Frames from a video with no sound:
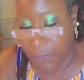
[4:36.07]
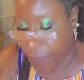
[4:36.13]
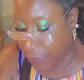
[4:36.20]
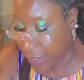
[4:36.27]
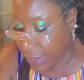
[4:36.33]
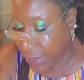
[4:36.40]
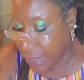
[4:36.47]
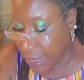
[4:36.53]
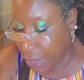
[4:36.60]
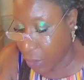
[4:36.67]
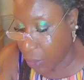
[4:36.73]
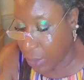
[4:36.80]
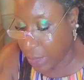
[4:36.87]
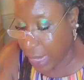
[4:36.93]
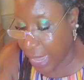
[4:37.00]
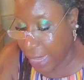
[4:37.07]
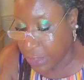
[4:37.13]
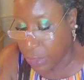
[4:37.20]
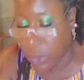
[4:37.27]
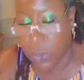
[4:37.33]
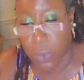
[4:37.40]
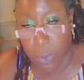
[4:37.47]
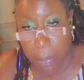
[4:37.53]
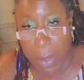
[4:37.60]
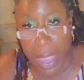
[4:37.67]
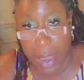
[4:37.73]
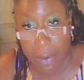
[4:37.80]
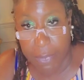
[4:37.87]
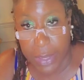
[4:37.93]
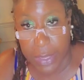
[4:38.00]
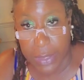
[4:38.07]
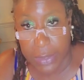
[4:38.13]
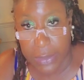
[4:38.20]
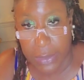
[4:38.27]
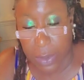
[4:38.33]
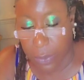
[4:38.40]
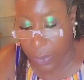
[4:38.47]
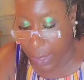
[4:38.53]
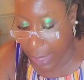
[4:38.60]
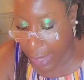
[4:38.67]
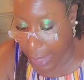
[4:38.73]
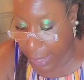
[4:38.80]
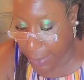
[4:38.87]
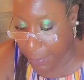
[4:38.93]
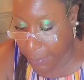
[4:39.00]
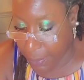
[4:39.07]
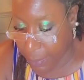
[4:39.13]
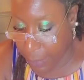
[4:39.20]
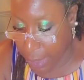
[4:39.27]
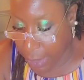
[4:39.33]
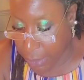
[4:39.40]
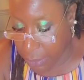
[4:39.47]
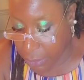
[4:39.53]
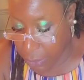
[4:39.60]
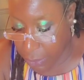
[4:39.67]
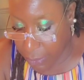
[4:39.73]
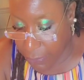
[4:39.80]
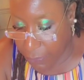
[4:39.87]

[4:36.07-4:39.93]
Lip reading: physiological barriers, okay? So the